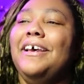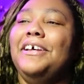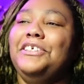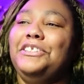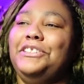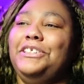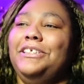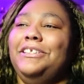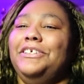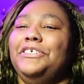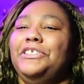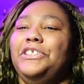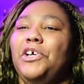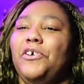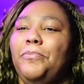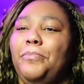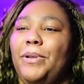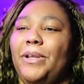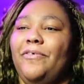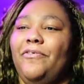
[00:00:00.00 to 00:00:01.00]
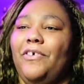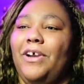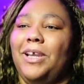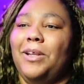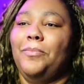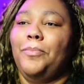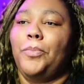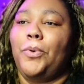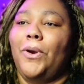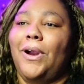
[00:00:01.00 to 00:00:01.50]
she, there's no big
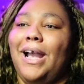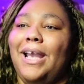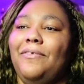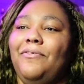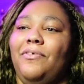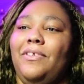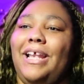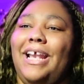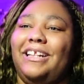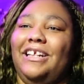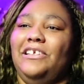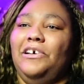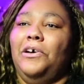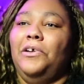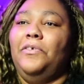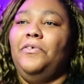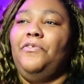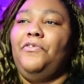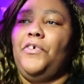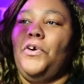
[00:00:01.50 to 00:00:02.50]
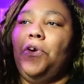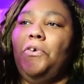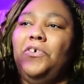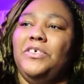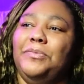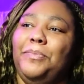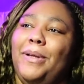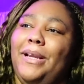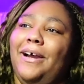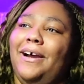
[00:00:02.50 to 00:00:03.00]
fucking pride flag that
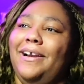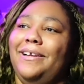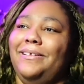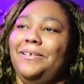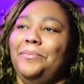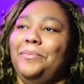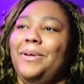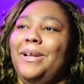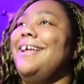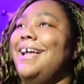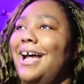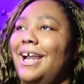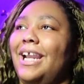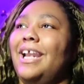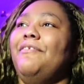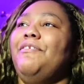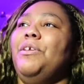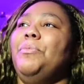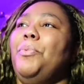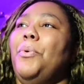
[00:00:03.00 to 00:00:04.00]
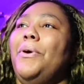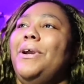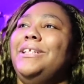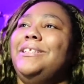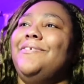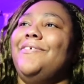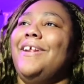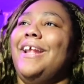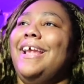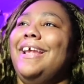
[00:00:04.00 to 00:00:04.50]
unfurls behind them. I'll give you
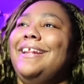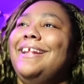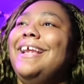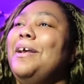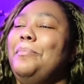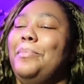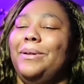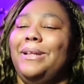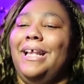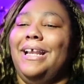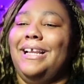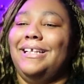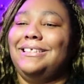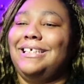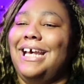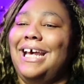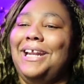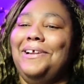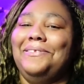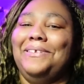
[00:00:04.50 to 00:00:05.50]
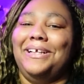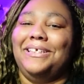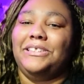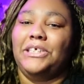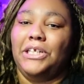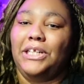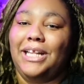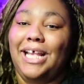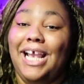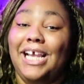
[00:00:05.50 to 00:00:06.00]
points for that. But like I said, I don't think it's
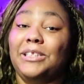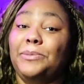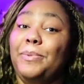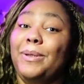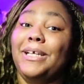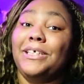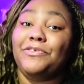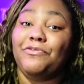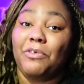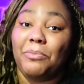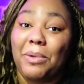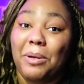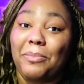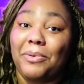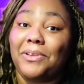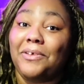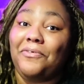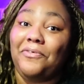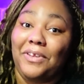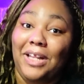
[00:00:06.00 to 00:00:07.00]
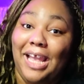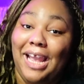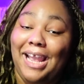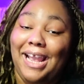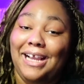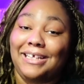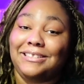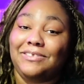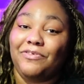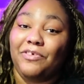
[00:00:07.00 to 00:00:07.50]
going to last because remember the
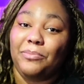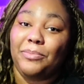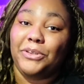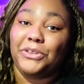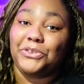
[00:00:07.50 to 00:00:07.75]
flags from the